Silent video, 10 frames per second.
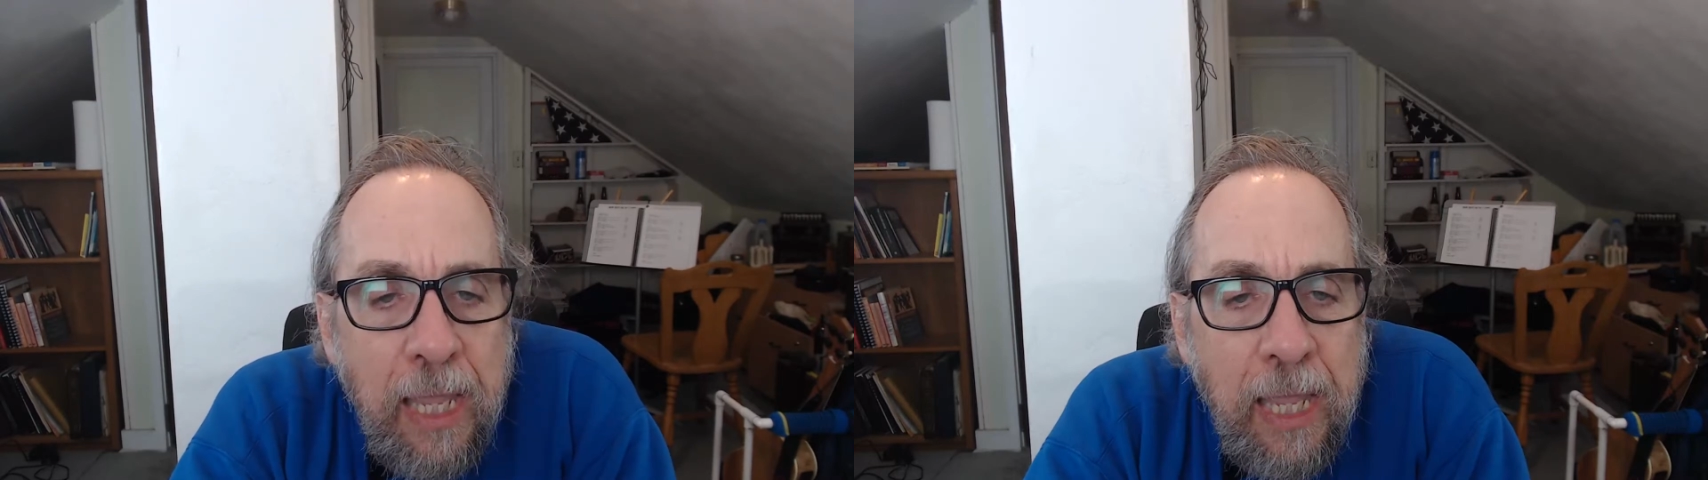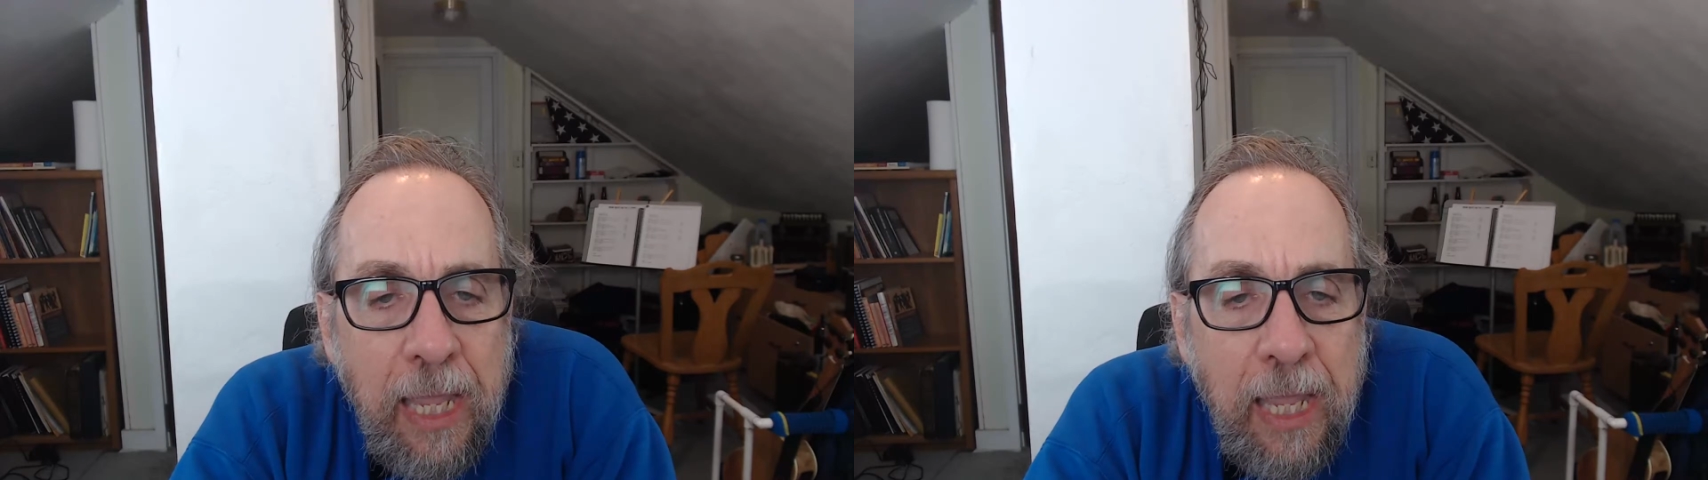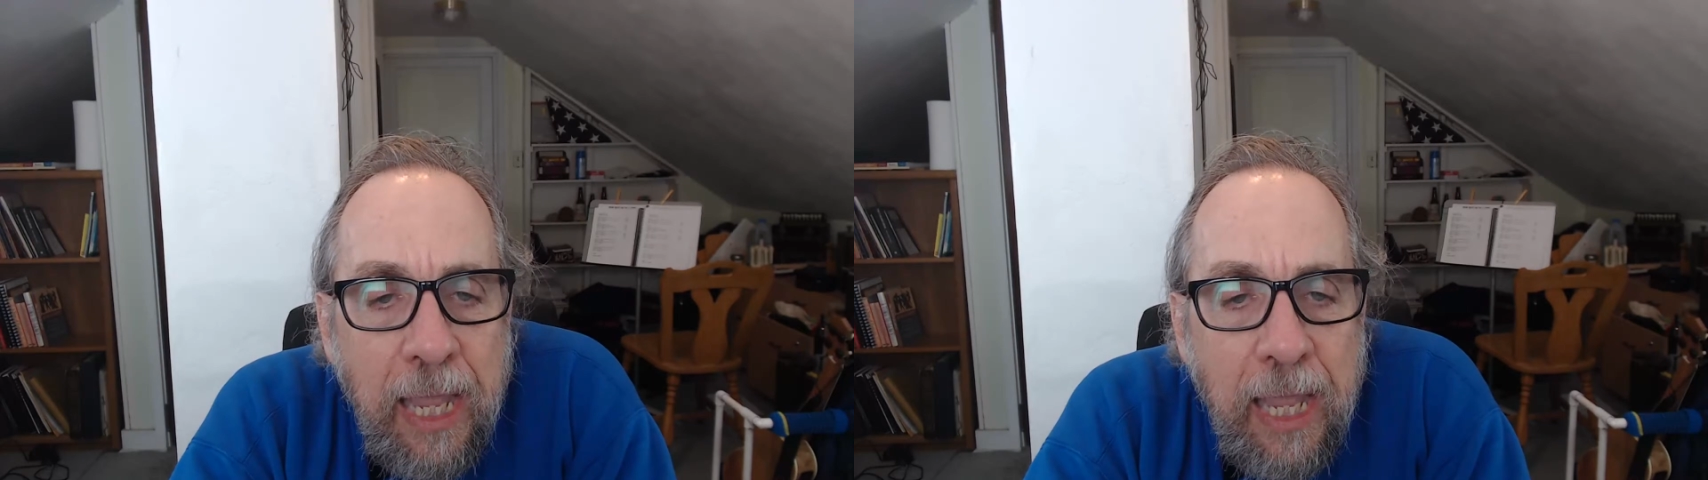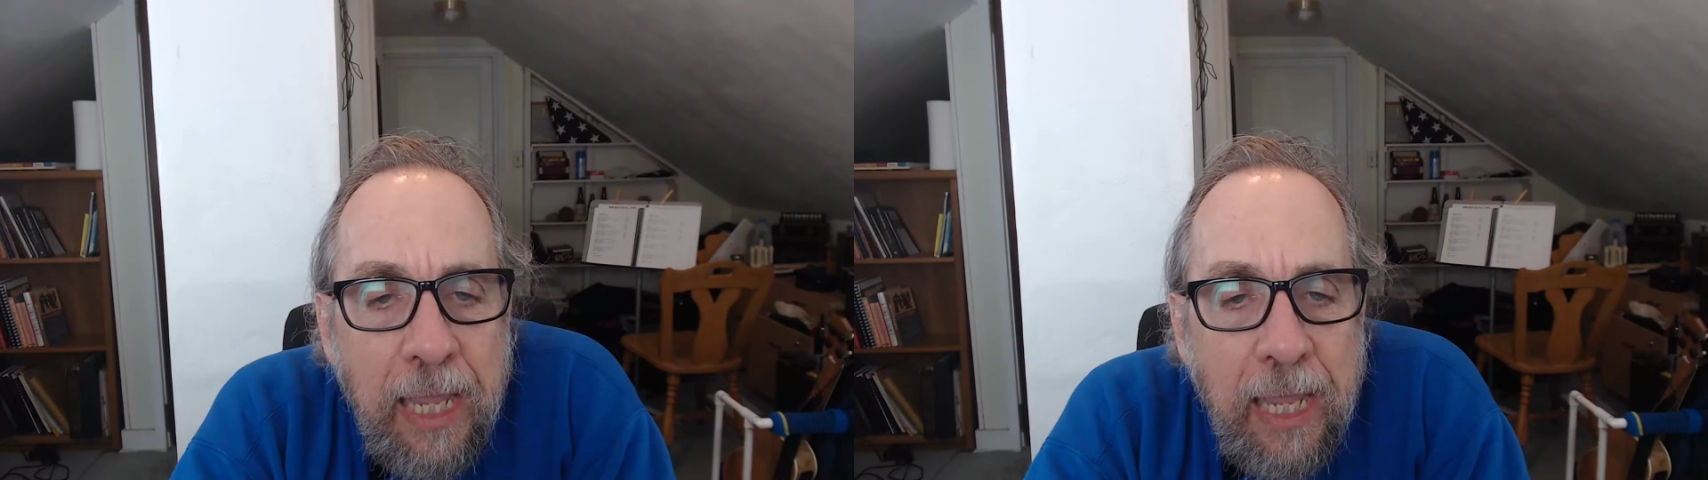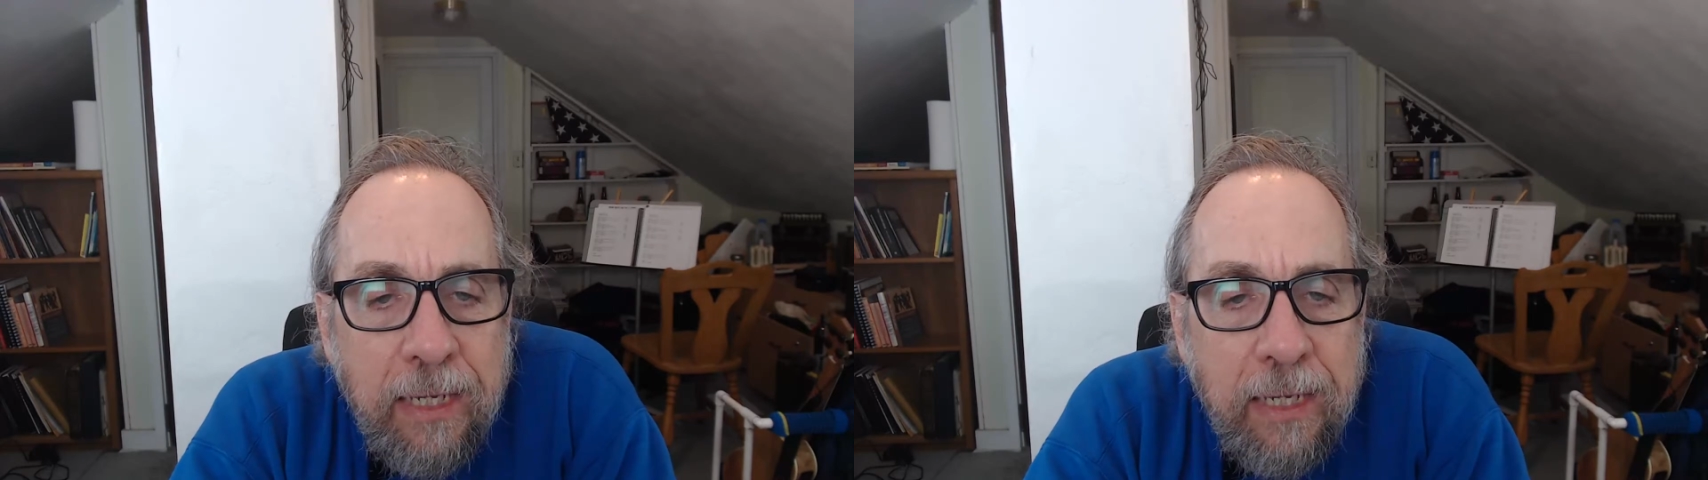
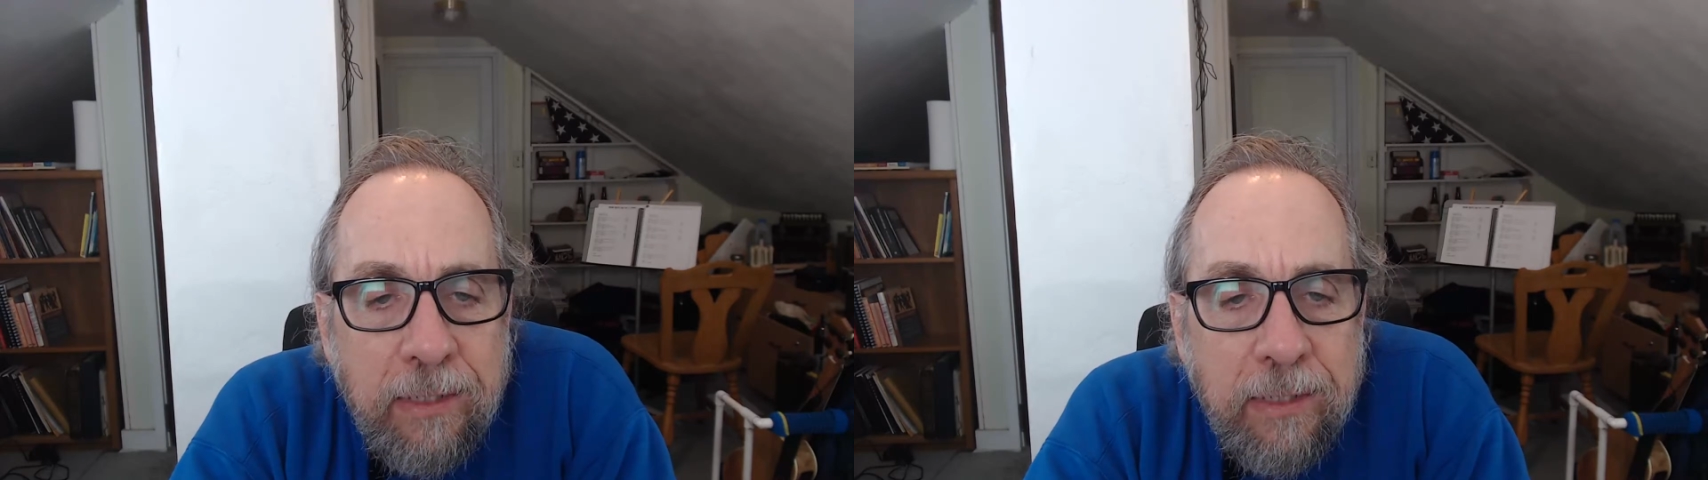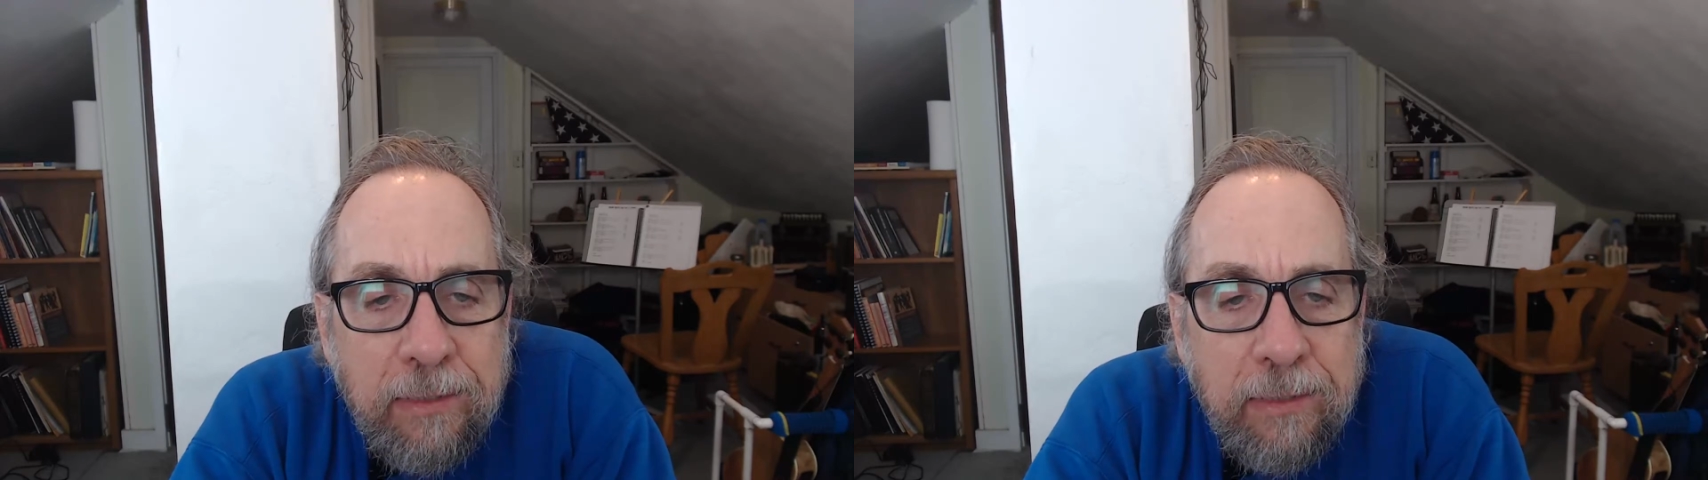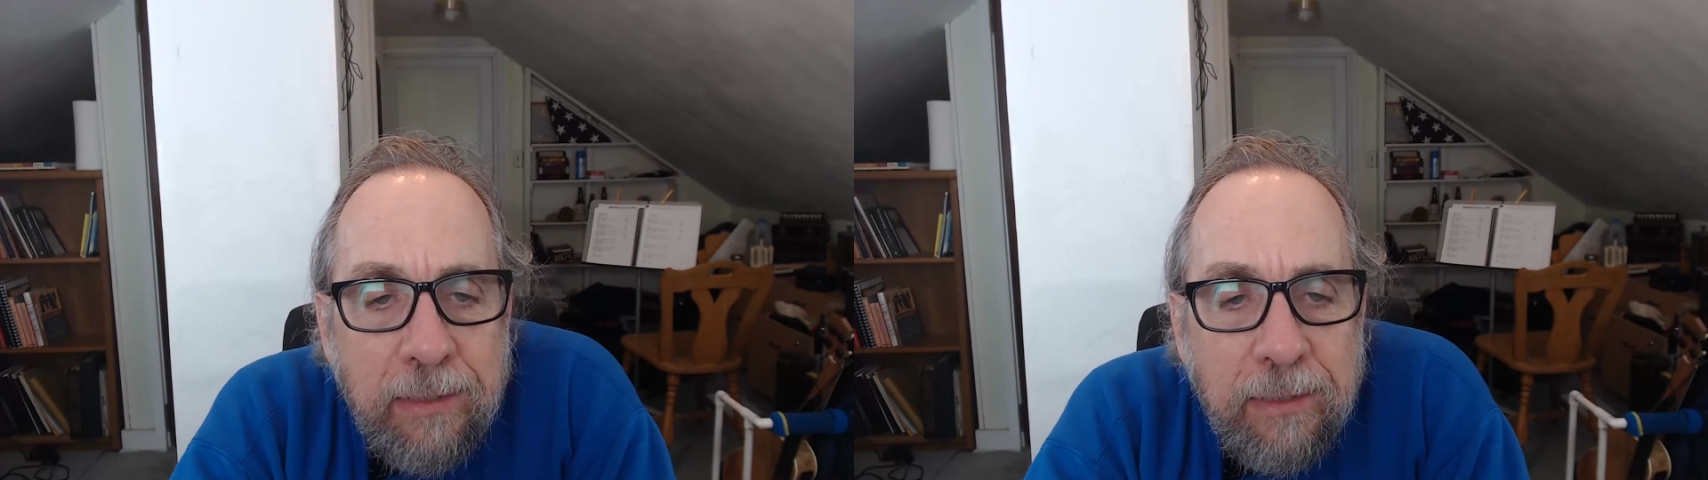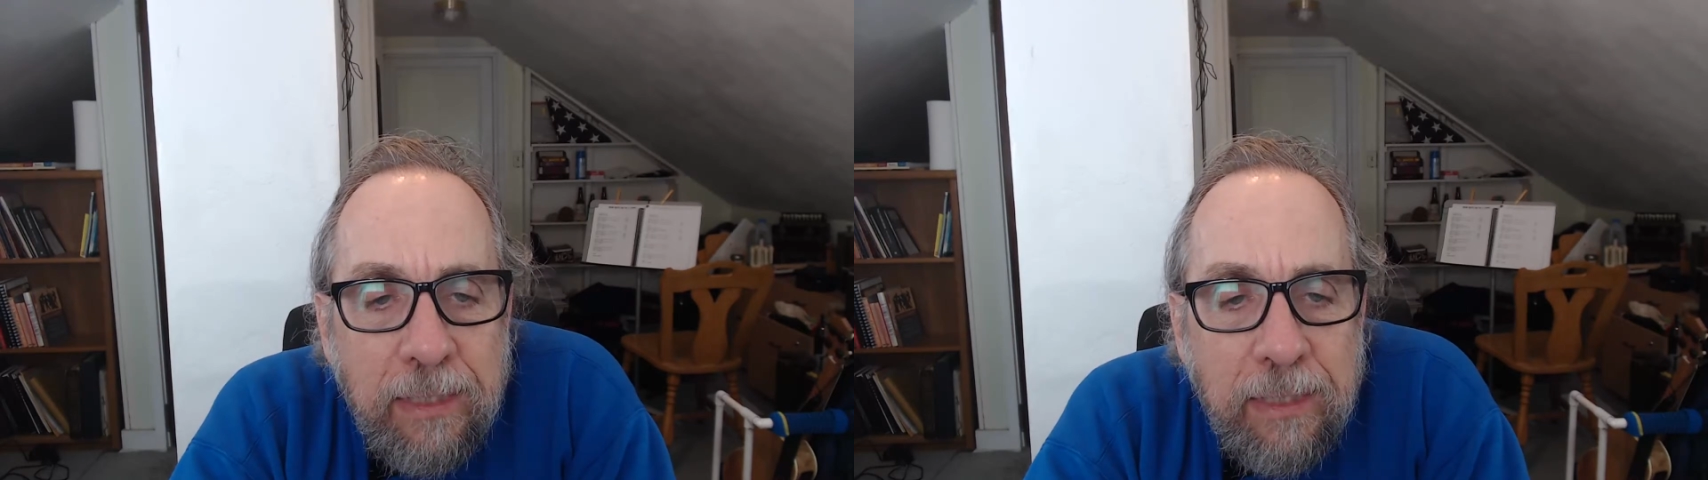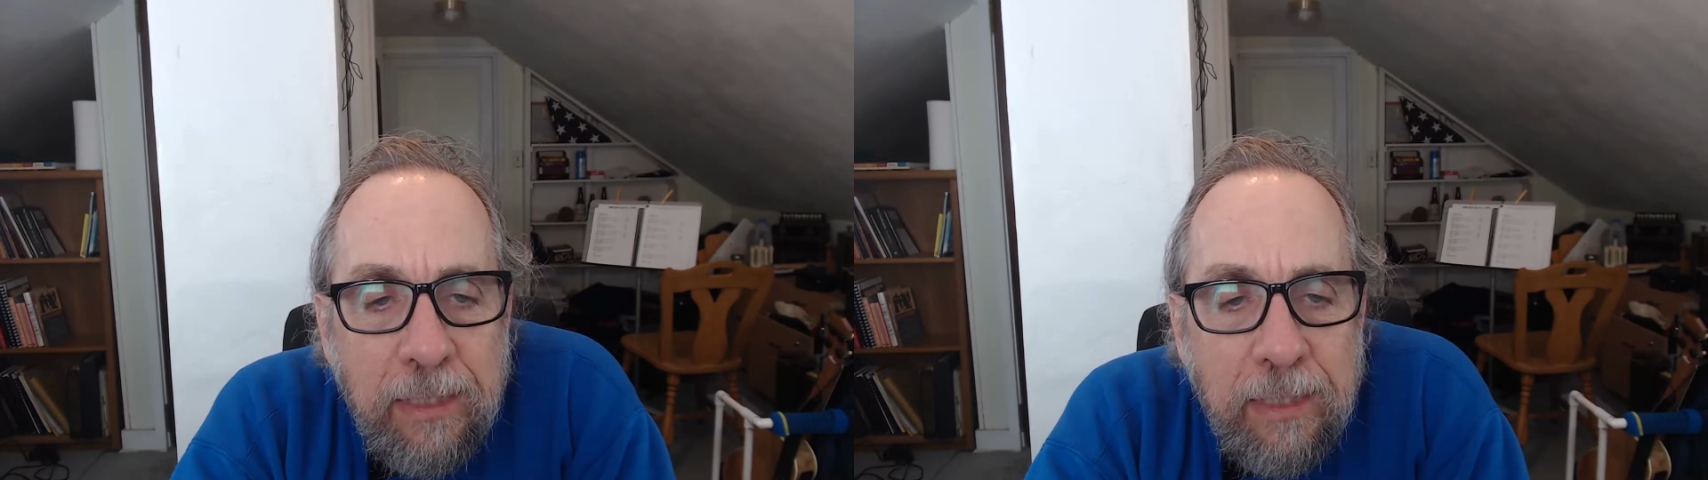And
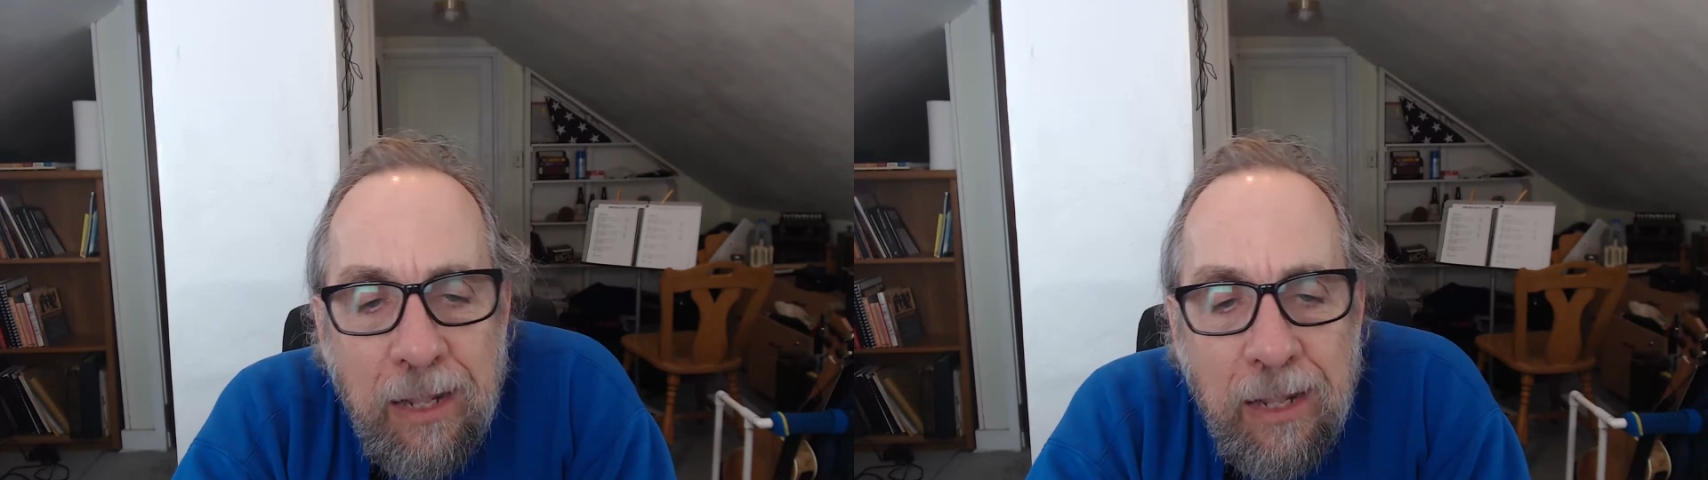I'll